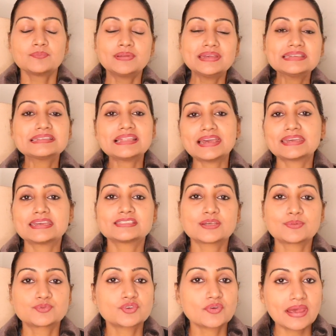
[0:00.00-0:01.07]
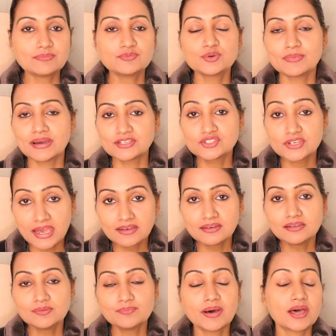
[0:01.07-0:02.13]
Please like and subscribe to my
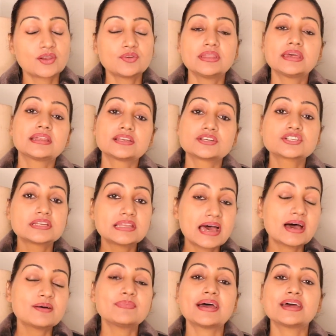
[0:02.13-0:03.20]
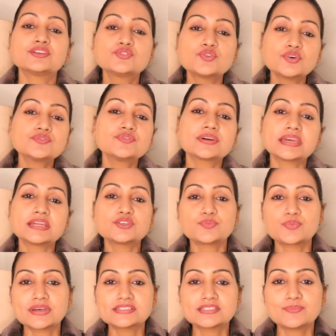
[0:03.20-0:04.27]
channel Parul English Lab and don't forget to
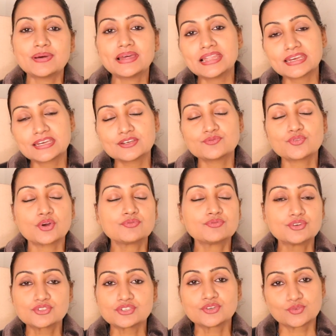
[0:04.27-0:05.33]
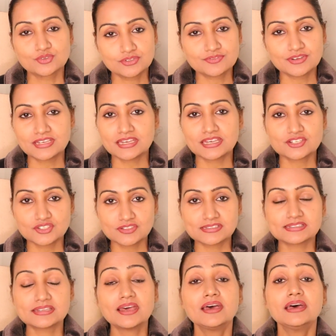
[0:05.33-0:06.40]
press the bell icon for future notifications.